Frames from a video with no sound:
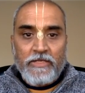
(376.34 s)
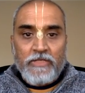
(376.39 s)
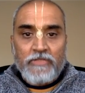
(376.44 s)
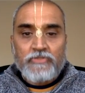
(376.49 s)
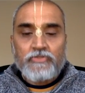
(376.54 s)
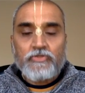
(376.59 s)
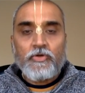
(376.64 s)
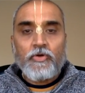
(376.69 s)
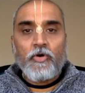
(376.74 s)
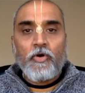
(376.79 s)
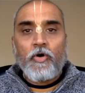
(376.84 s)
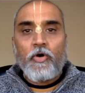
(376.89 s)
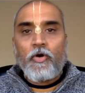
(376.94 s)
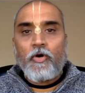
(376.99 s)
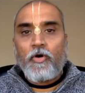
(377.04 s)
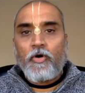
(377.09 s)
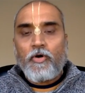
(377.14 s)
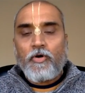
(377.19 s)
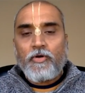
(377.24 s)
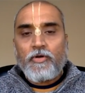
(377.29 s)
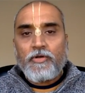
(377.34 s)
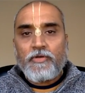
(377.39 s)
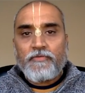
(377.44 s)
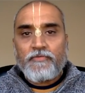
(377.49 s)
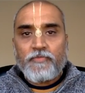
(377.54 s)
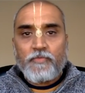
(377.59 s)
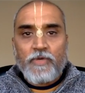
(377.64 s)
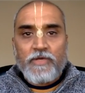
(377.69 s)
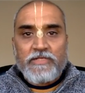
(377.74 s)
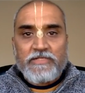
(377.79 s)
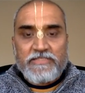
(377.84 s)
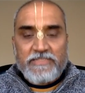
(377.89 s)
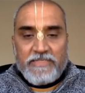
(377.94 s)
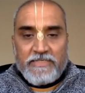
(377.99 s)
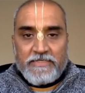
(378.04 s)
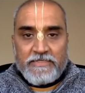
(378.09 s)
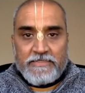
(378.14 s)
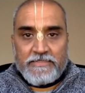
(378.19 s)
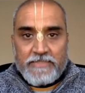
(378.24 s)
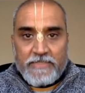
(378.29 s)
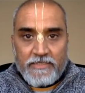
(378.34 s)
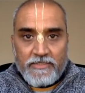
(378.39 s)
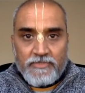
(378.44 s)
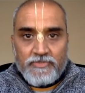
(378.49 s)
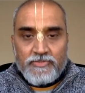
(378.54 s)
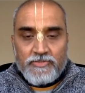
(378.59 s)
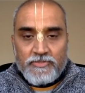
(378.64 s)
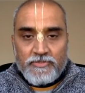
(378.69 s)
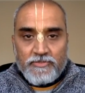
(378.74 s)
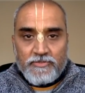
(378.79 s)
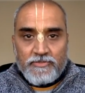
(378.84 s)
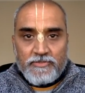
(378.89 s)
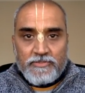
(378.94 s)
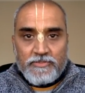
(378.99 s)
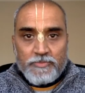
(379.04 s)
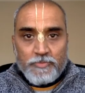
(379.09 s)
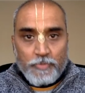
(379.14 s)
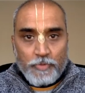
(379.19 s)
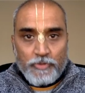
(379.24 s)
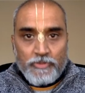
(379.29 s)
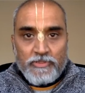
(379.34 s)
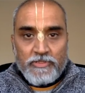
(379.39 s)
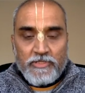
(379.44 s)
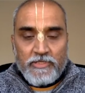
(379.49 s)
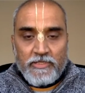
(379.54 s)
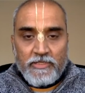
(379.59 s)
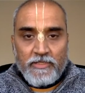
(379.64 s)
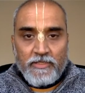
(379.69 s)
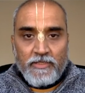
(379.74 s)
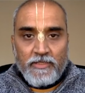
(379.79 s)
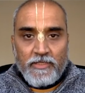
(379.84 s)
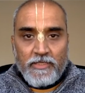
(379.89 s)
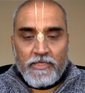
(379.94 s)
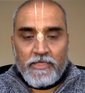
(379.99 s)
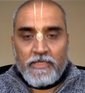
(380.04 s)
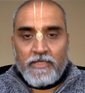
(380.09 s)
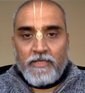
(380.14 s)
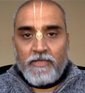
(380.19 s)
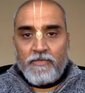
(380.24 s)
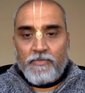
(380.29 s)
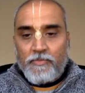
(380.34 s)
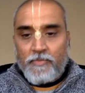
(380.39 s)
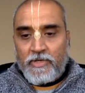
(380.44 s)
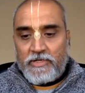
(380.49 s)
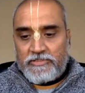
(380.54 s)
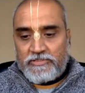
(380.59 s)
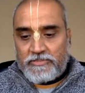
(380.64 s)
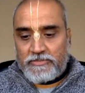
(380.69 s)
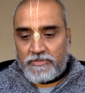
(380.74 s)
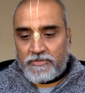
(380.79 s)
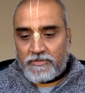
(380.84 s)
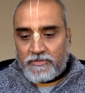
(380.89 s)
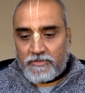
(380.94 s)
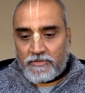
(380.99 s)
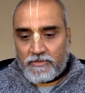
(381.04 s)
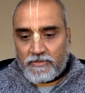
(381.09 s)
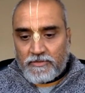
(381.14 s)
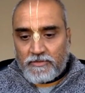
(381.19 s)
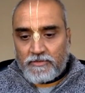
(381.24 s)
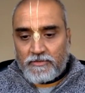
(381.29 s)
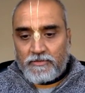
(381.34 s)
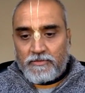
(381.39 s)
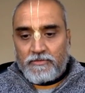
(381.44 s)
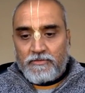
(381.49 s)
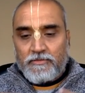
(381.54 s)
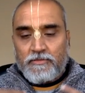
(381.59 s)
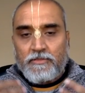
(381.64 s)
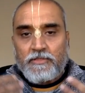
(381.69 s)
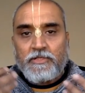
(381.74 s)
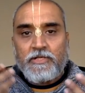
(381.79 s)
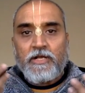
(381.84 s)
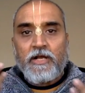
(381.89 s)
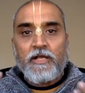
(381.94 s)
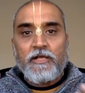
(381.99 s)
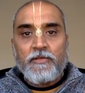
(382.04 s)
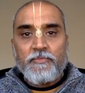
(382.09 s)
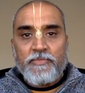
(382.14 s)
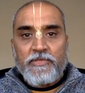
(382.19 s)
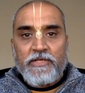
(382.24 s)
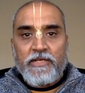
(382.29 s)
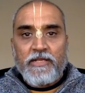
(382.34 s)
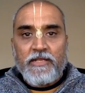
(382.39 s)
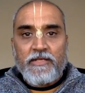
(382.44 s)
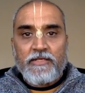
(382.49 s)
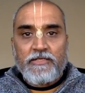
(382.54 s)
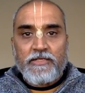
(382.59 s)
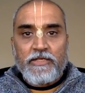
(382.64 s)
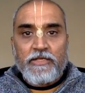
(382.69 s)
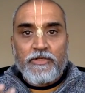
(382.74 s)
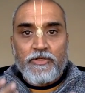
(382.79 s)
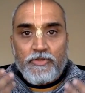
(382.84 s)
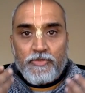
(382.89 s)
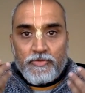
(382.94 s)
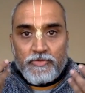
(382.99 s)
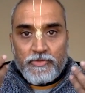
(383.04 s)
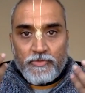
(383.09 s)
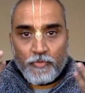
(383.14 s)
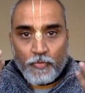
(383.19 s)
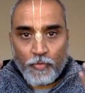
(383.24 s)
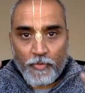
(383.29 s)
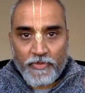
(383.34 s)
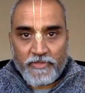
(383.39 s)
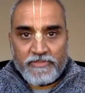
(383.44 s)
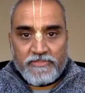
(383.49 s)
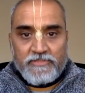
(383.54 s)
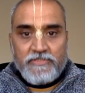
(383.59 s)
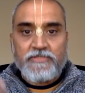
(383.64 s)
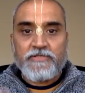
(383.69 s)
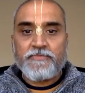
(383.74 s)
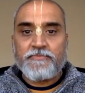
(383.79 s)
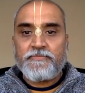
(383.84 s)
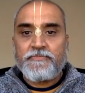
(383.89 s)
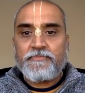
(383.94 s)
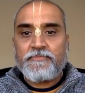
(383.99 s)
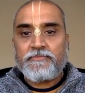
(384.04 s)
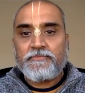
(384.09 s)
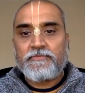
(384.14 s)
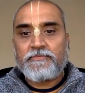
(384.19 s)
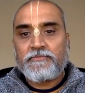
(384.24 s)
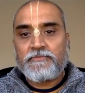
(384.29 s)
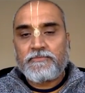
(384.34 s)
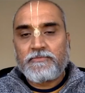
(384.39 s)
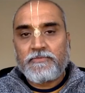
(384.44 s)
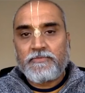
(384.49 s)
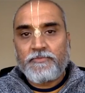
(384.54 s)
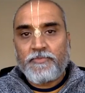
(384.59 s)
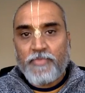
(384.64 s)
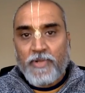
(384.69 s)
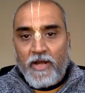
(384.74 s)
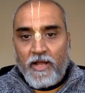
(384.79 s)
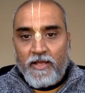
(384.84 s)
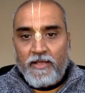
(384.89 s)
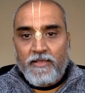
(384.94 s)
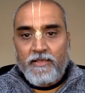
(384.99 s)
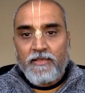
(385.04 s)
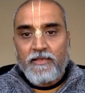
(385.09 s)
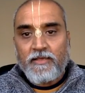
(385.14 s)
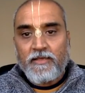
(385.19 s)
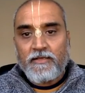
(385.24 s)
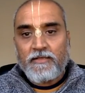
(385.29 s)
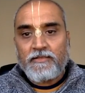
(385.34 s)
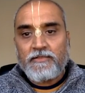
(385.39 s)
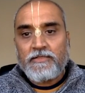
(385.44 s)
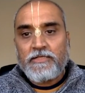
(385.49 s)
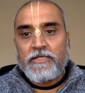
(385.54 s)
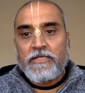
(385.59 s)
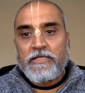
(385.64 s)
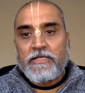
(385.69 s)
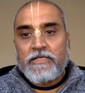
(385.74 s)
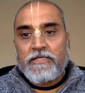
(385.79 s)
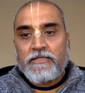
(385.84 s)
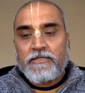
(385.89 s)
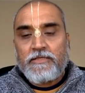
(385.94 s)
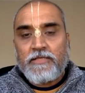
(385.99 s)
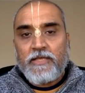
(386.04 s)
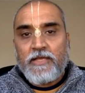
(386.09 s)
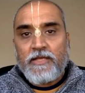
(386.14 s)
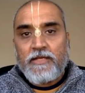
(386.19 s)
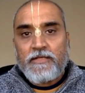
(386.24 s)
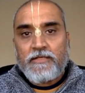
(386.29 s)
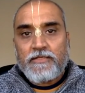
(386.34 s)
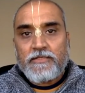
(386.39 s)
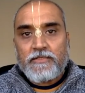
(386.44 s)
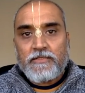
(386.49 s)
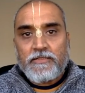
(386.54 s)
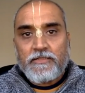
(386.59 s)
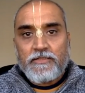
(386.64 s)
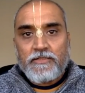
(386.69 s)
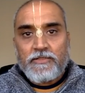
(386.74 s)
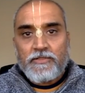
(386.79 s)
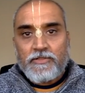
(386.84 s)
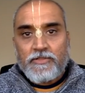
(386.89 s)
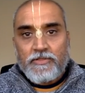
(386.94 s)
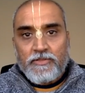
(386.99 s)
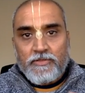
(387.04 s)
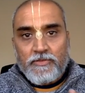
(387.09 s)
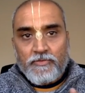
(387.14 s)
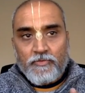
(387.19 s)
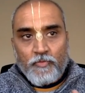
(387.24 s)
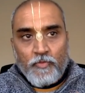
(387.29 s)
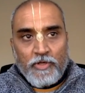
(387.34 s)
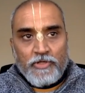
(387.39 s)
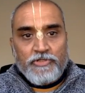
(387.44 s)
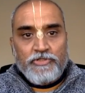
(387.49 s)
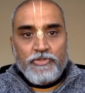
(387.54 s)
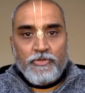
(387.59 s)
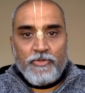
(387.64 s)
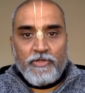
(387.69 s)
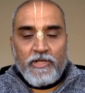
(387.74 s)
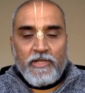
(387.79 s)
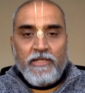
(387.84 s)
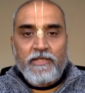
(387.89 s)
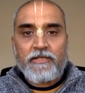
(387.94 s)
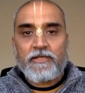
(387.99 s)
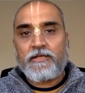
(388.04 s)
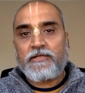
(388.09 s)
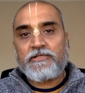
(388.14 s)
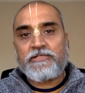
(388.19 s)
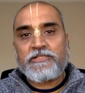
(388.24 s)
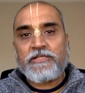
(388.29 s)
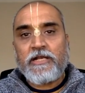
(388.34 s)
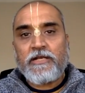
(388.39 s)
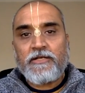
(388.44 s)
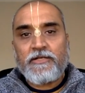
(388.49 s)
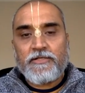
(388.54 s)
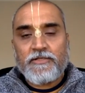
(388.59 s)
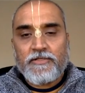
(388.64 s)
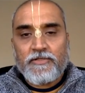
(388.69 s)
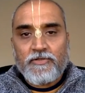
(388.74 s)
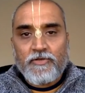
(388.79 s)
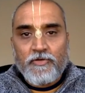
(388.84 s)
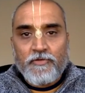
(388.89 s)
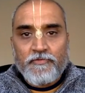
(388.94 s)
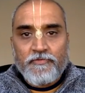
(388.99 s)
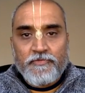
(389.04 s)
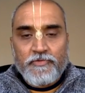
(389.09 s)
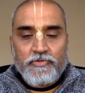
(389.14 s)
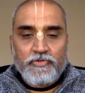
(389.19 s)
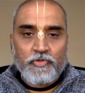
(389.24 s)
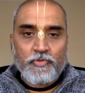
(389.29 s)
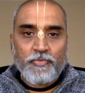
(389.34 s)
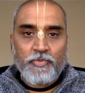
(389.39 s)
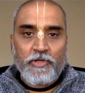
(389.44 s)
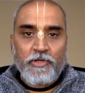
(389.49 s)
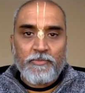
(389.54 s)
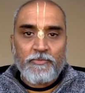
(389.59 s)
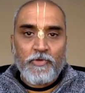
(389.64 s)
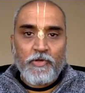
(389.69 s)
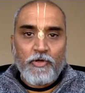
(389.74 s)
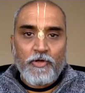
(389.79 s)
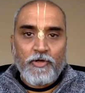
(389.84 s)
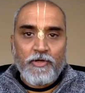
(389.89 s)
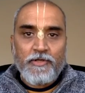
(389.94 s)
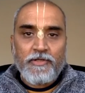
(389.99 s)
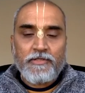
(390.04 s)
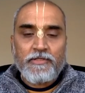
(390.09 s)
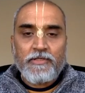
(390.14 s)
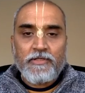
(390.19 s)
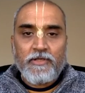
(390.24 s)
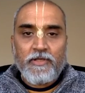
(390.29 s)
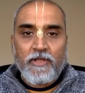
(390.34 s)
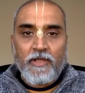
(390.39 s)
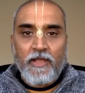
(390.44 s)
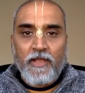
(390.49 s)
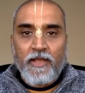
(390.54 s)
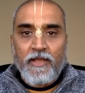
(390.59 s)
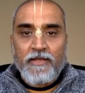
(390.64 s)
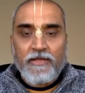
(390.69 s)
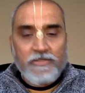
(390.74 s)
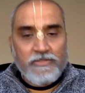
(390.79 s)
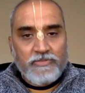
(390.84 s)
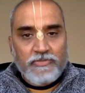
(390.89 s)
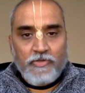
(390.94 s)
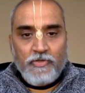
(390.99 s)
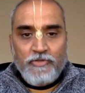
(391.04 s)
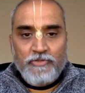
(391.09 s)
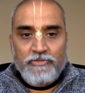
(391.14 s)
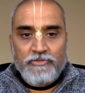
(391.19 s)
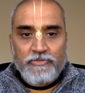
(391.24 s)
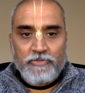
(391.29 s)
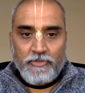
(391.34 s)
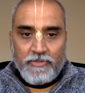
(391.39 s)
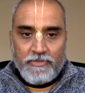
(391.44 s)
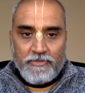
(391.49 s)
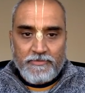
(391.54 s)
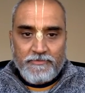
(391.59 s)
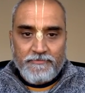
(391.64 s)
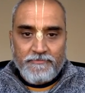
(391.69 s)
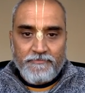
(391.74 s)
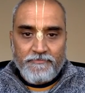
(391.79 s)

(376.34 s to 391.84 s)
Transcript: So all of one's intelligence, buddhi, must culminate into the wisdom, prajna, that one should take shelter of the Supreme Lord and his consort.